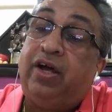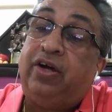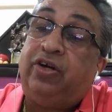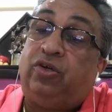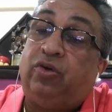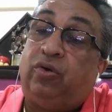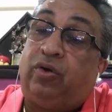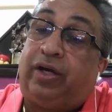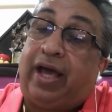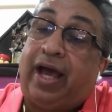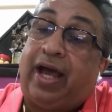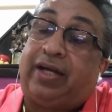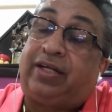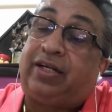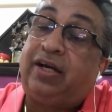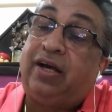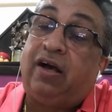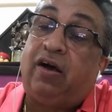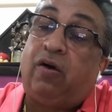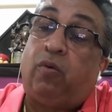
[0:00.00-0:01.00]
to get
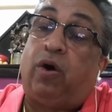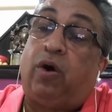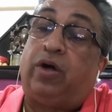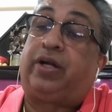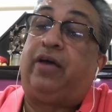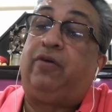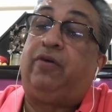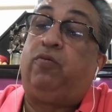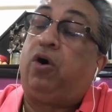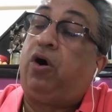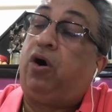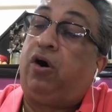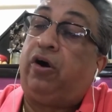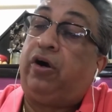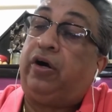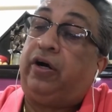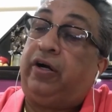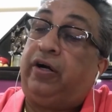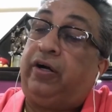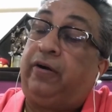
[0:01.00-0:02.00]
what I want.